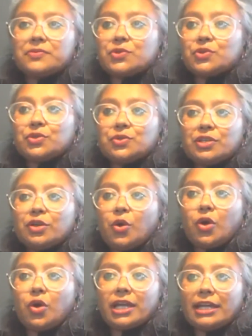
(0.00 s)
So, you know, there are
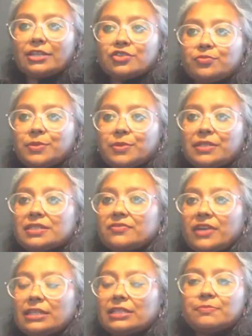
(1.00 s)
all kinds of people. It's
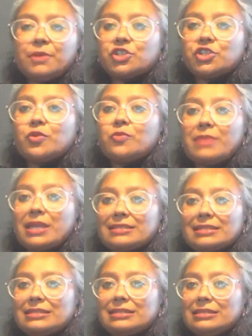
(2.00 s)
much more
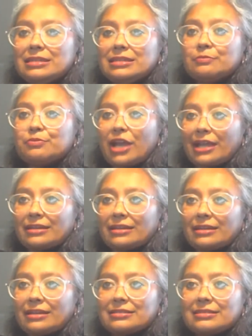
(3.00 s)
messy in
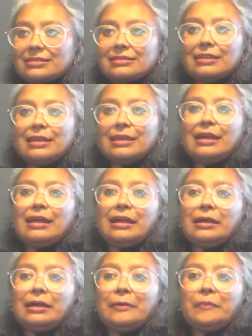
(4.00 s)
practice.
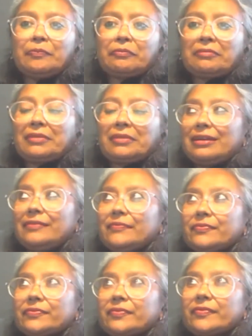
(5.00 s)
I
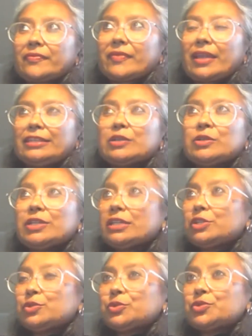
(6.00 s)
think,
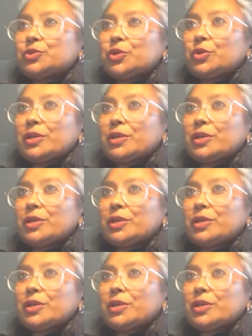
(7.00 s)
and, you know, to your